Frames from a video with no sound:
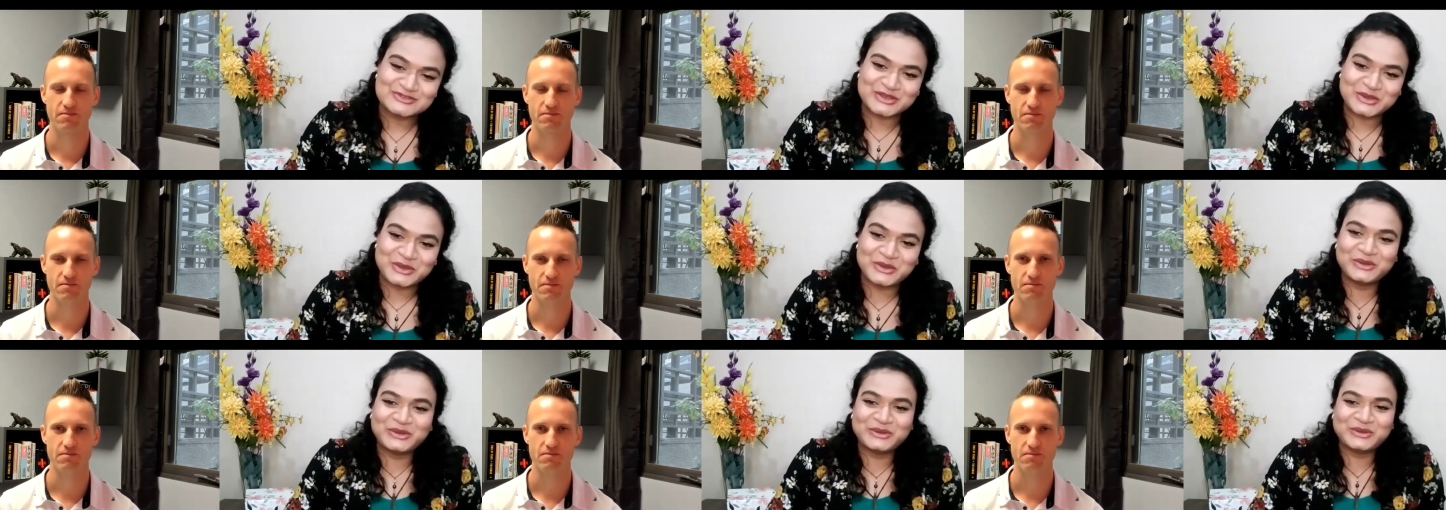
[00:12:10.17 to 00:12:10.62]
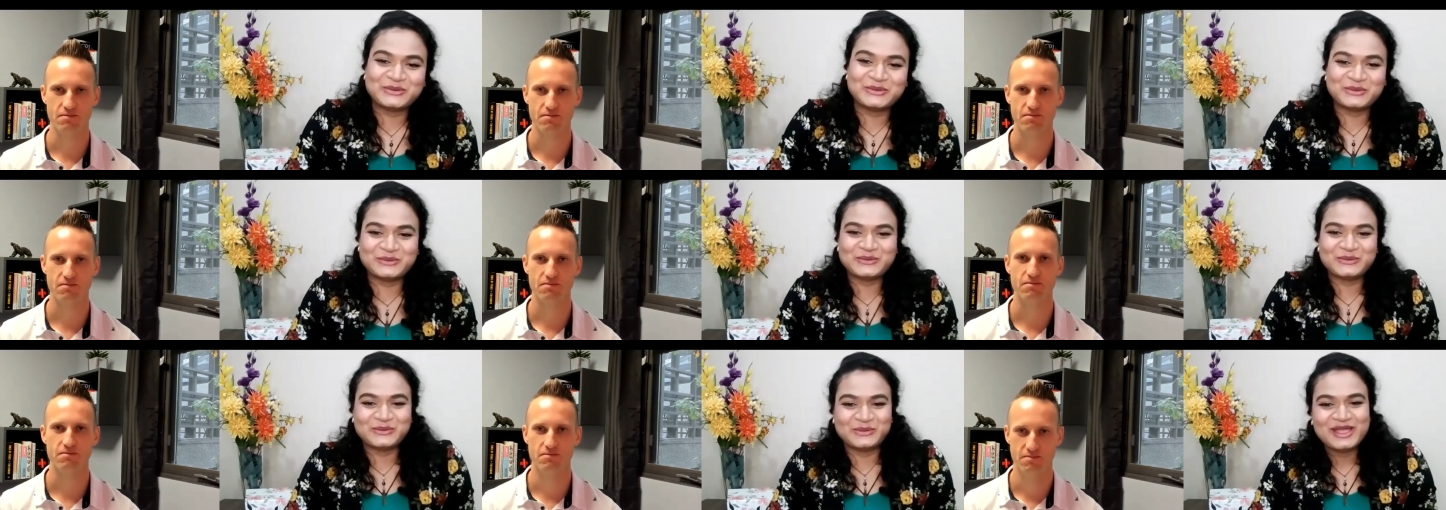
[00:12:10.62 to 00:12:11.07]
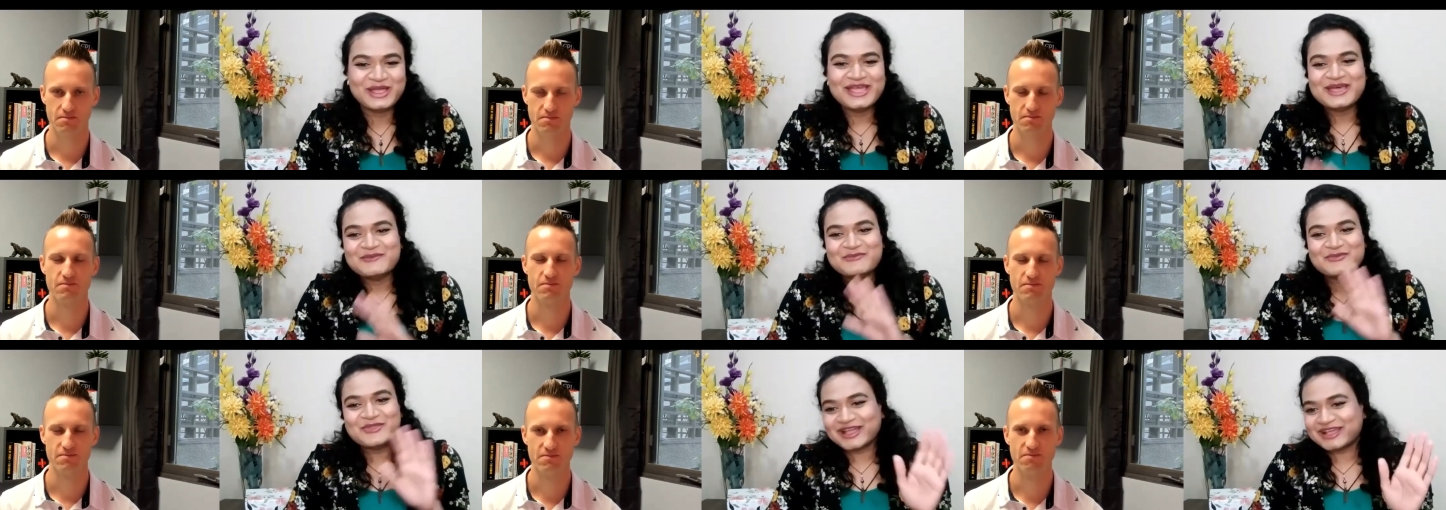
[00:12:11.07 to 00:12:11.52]
Speaker 1: So,
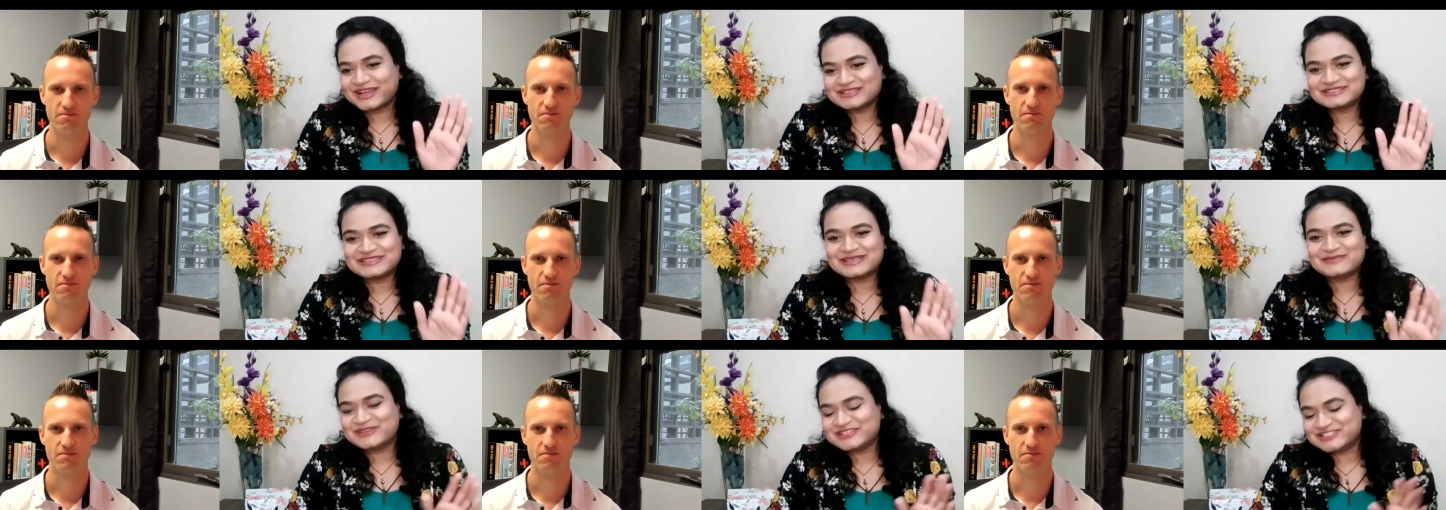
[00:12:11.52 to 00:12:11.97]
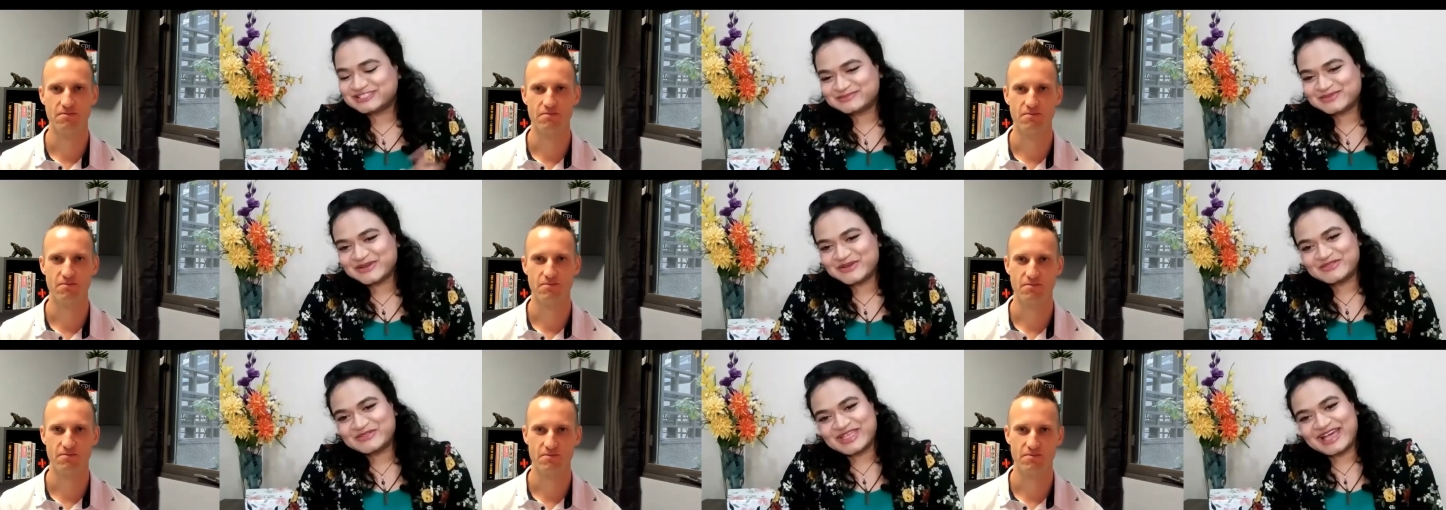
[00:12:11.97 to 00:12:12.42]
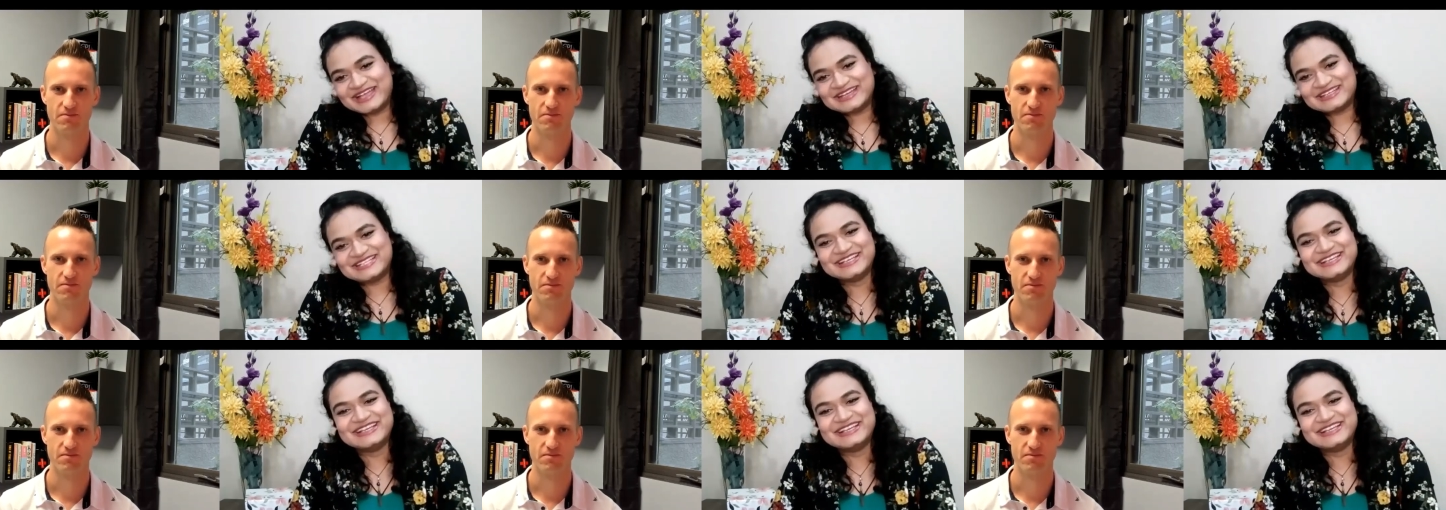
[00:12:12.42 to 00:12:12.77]
not going to say much about that.